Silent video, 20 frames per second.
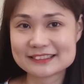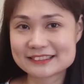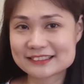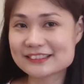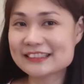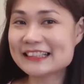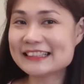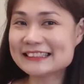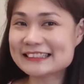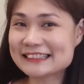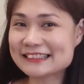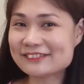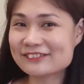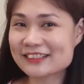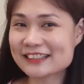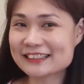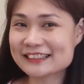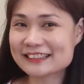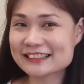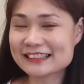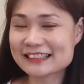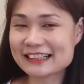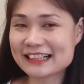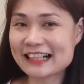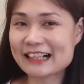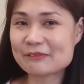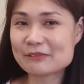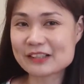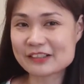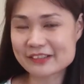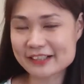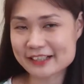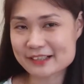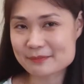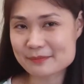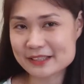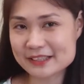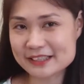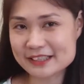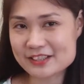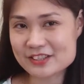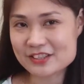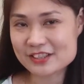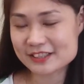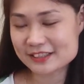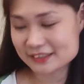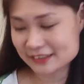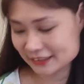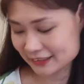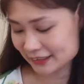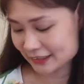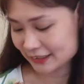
So let's see what are my recommendations.